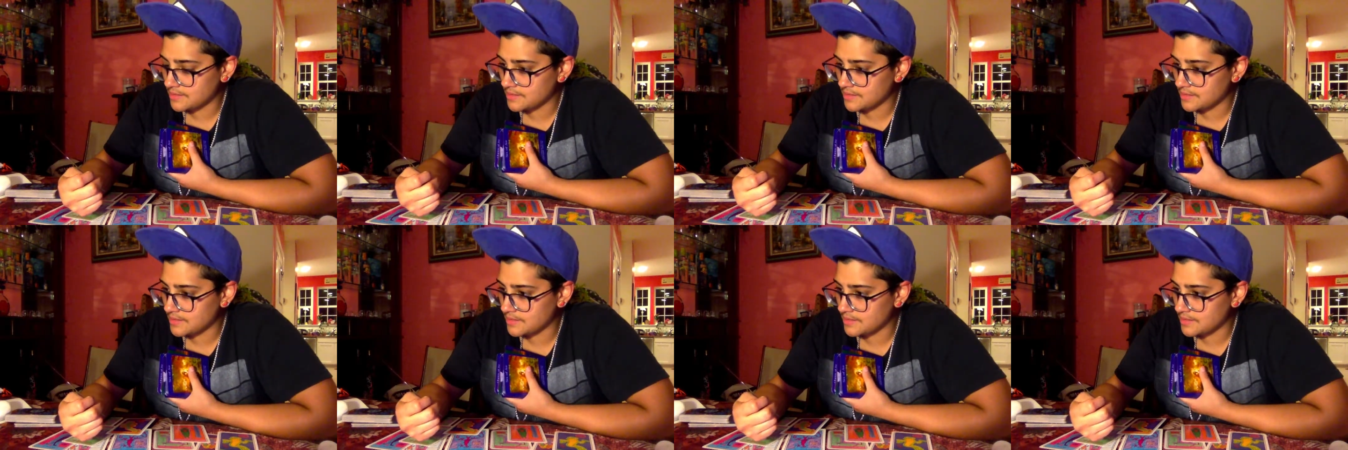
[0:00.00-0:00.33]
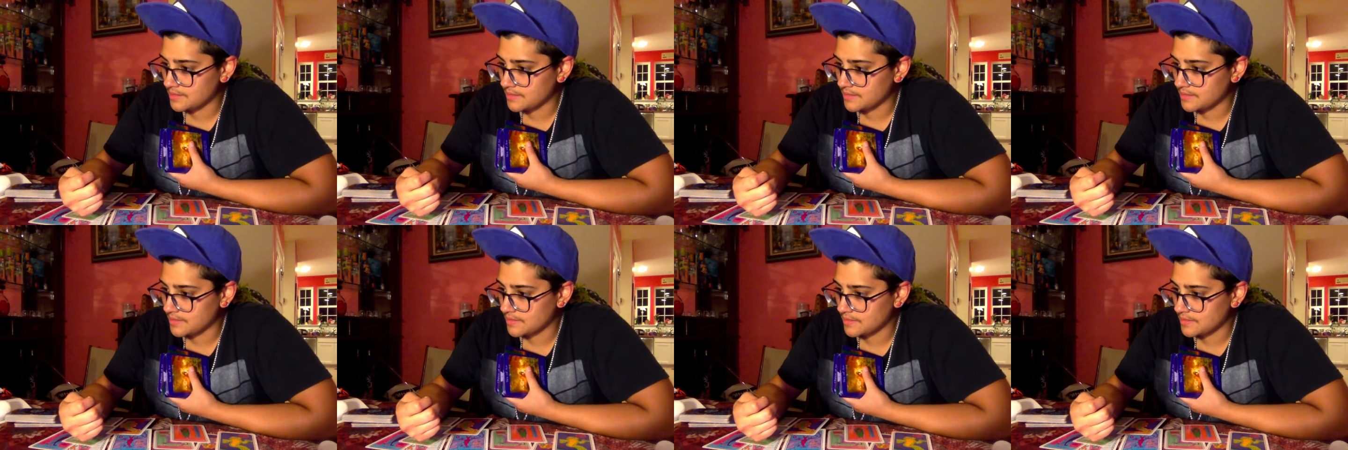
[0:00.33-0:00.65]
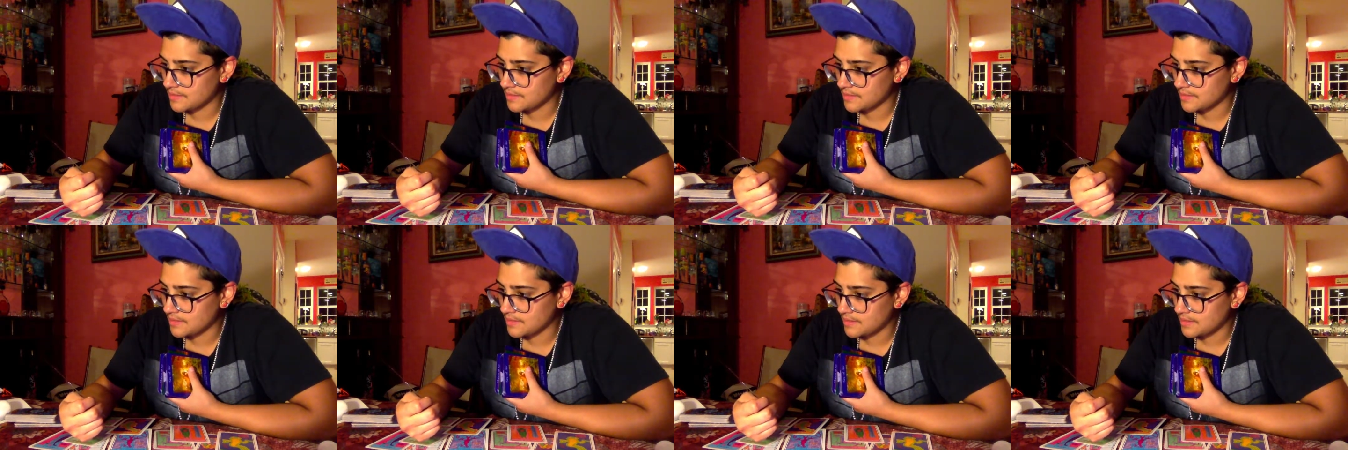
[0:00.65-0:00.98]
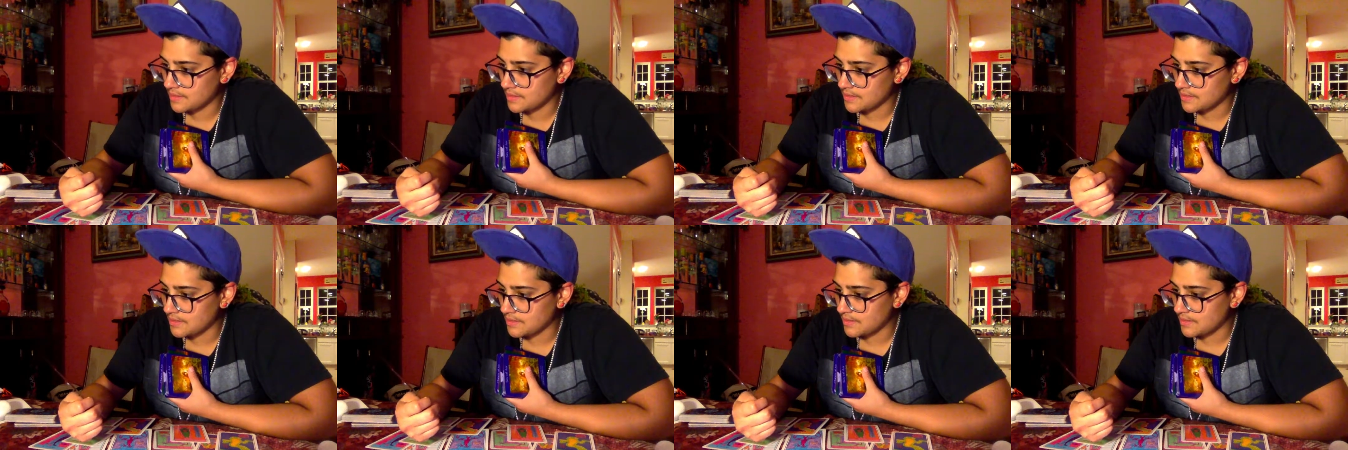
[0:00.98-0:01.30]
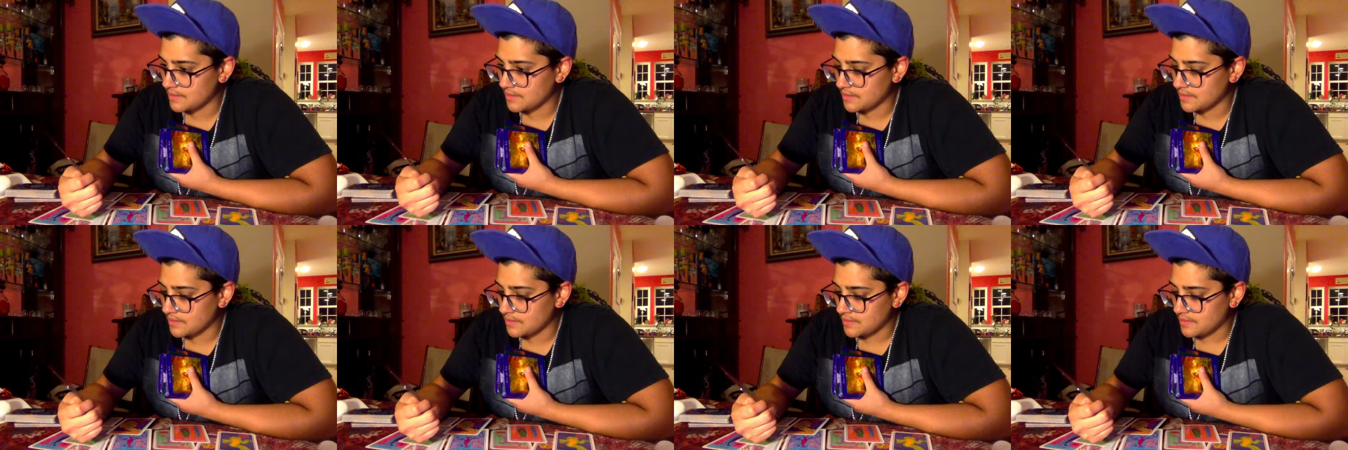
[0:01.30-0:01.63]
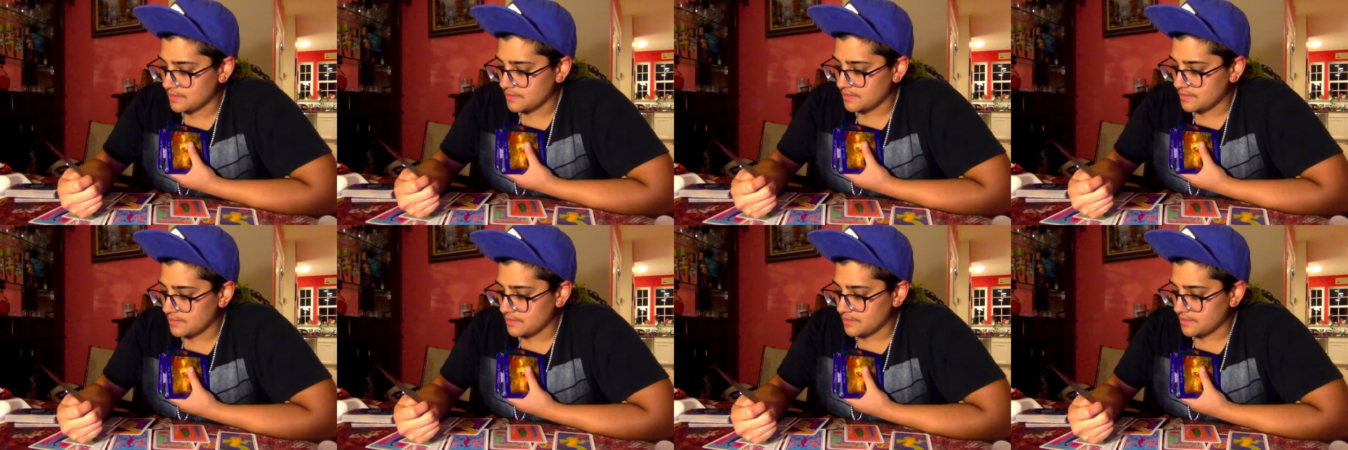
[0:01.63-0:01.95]

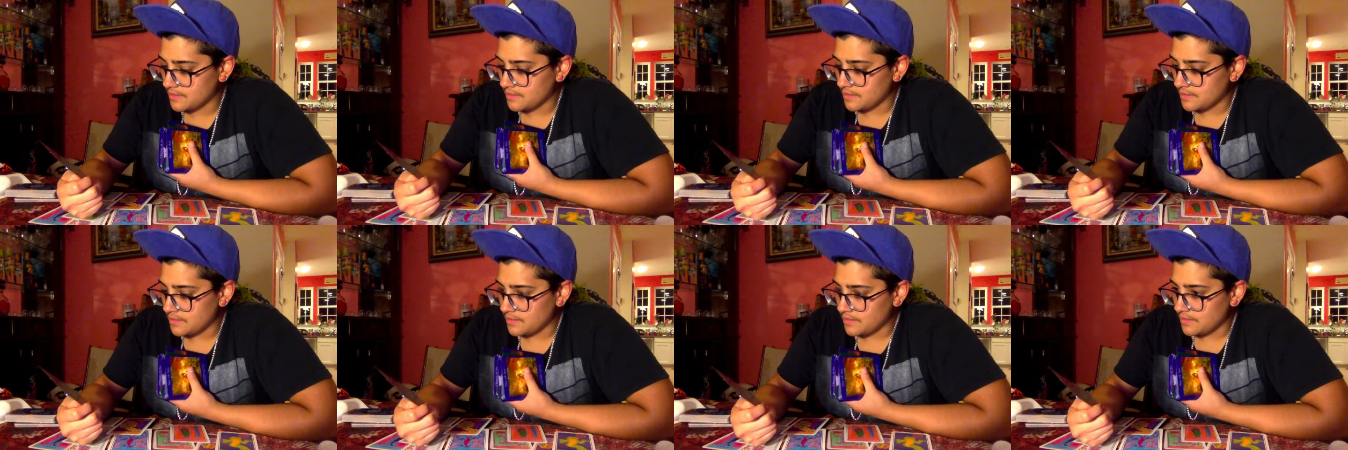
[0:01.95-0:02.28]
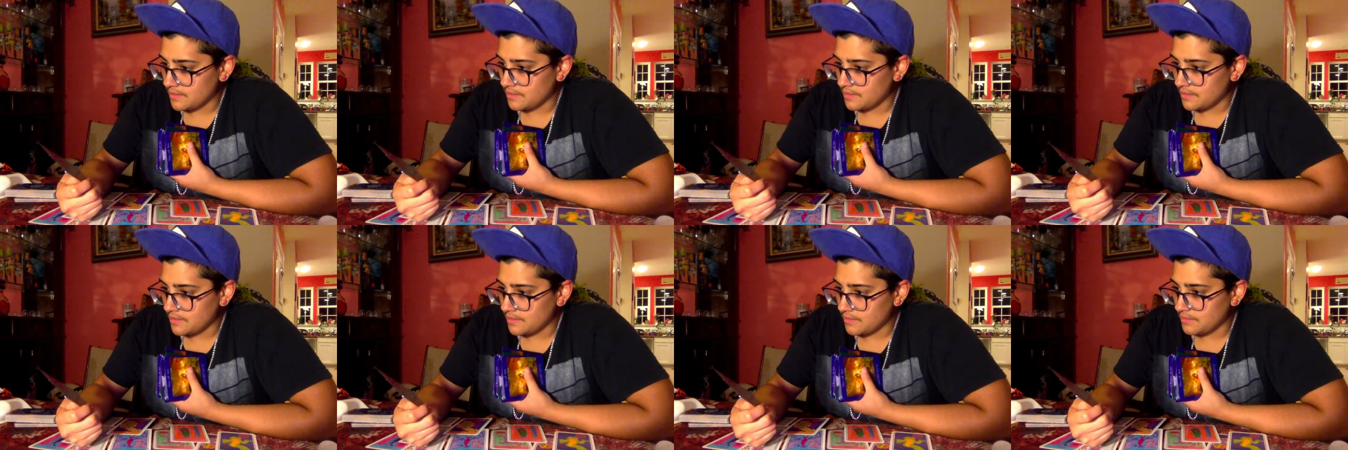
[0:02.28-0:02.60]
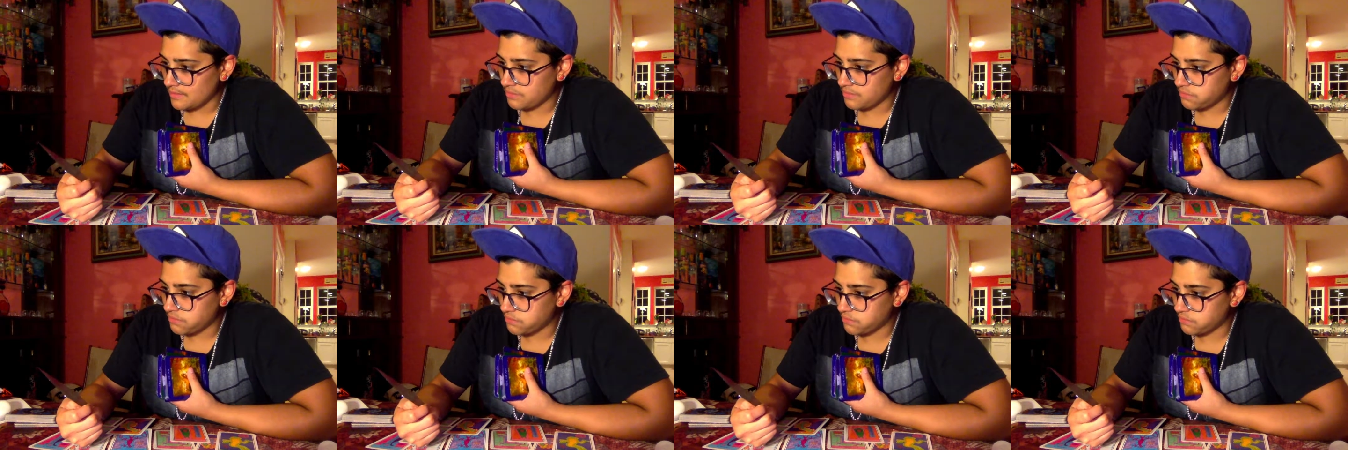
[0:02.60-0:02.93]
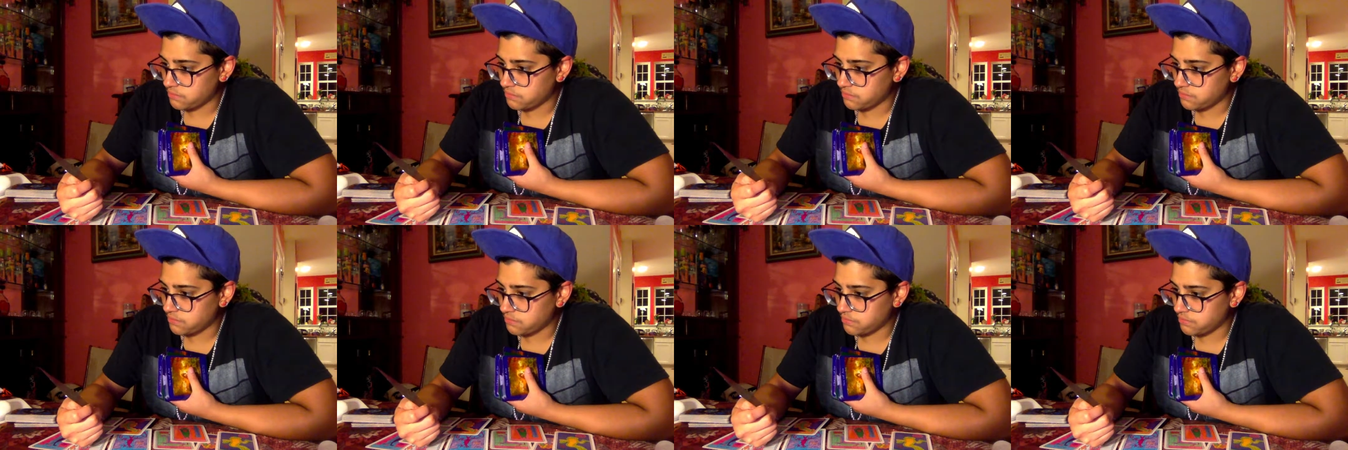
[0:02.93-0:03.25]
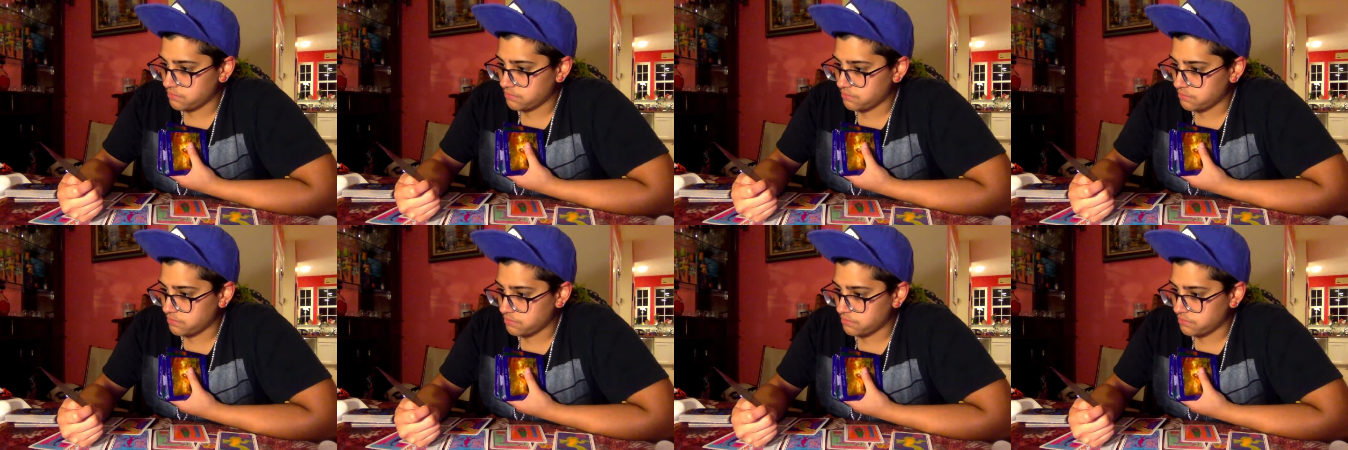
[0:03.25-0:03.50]
(no one is talking)